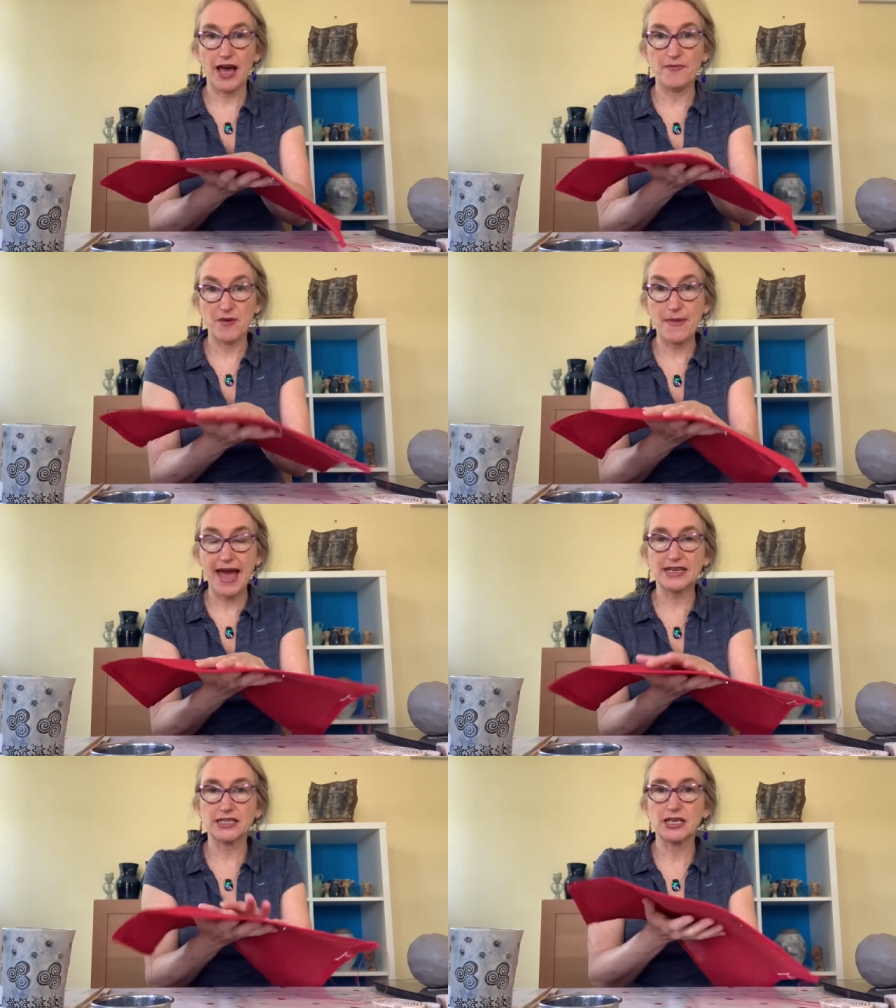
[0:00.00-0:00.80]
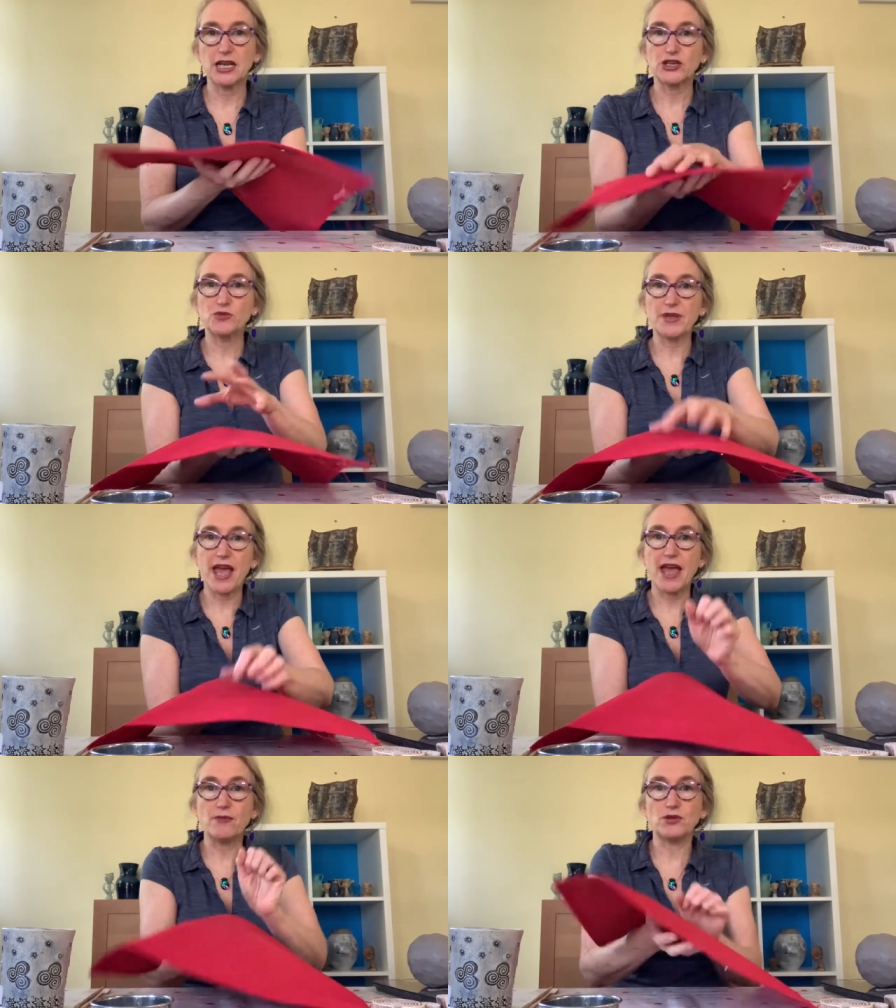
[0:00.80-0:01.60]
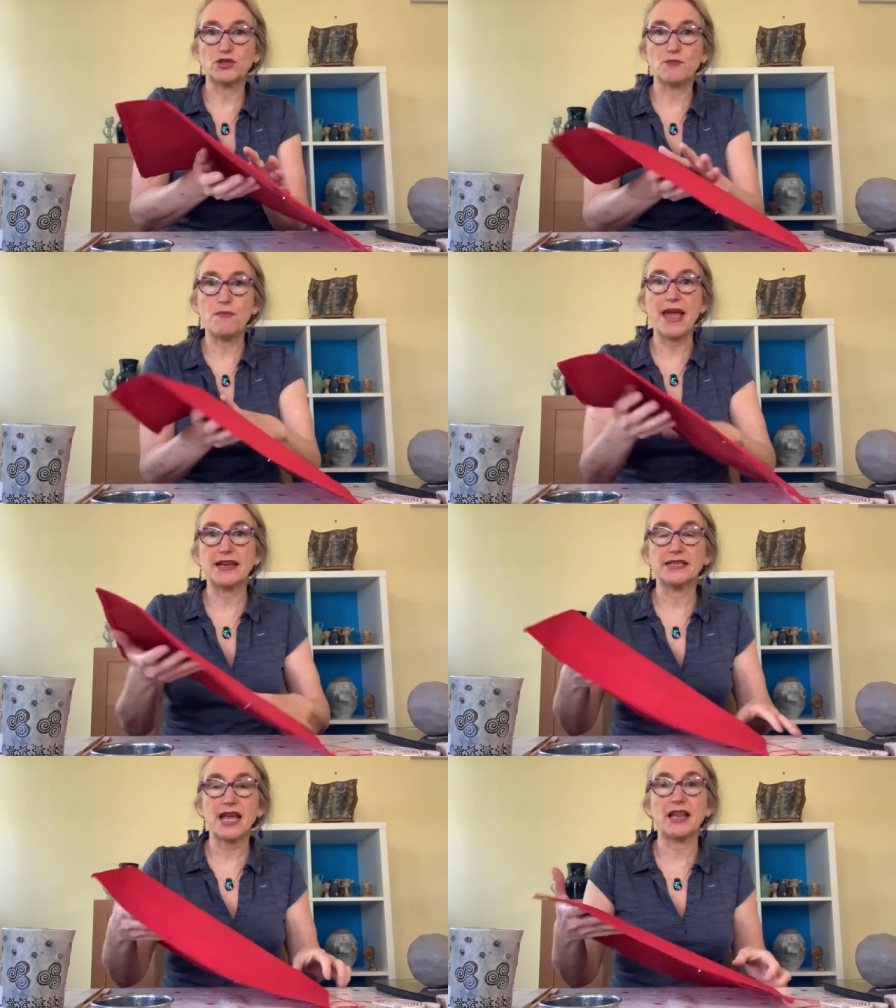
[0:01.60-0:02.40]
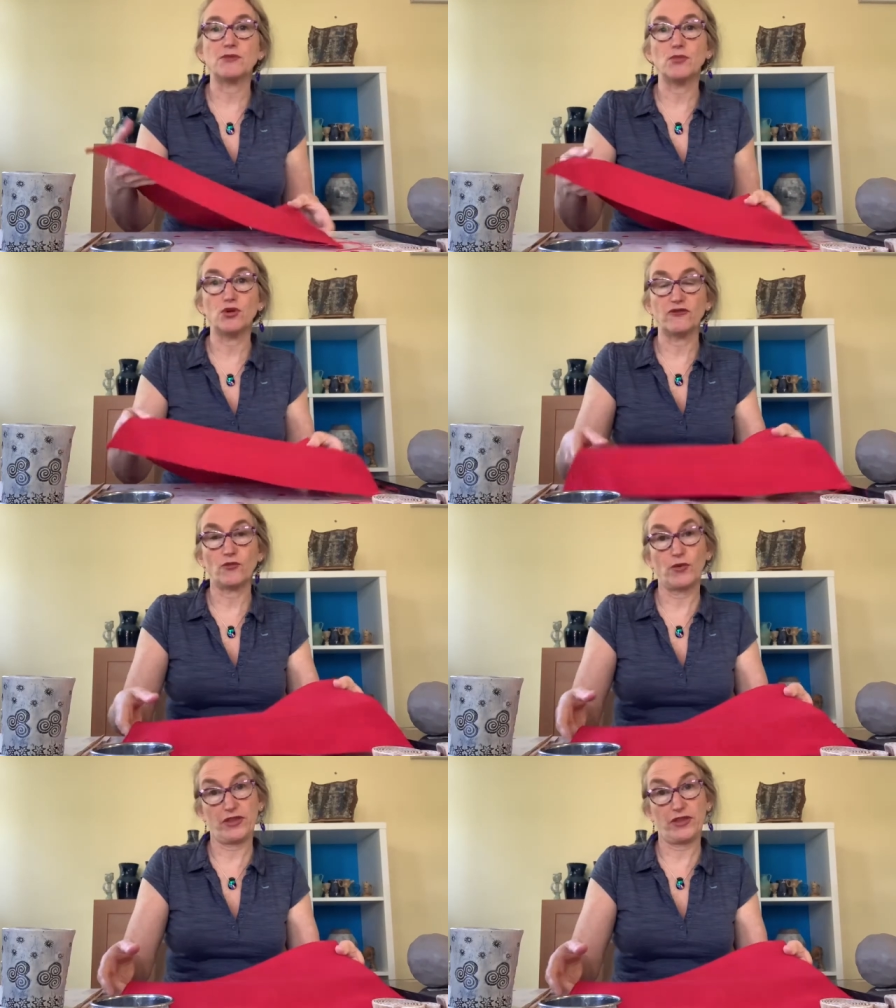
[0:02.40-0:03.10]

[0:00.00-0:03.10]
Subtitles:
the mat to be able to bend and move with